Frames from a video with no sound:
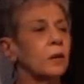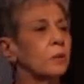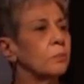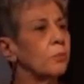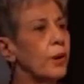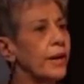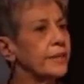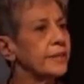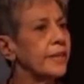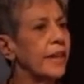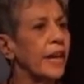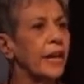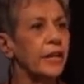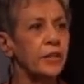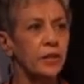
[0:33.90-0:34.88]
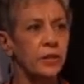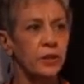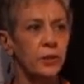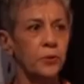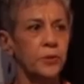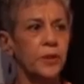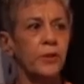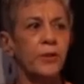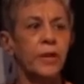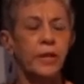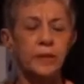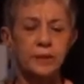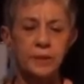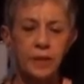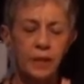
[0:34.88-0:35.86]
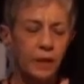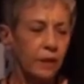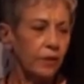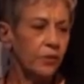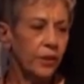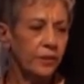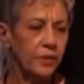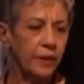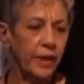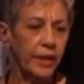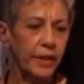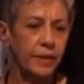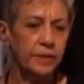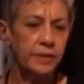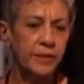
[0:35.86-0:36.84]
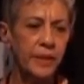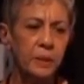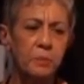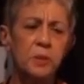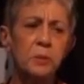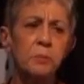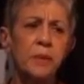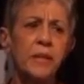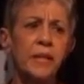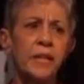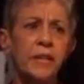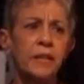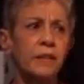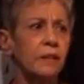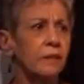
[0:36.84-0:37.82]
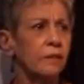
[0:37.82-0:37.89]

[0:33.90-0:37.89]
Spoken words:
Bryce Canyon, those areas, that they seem to be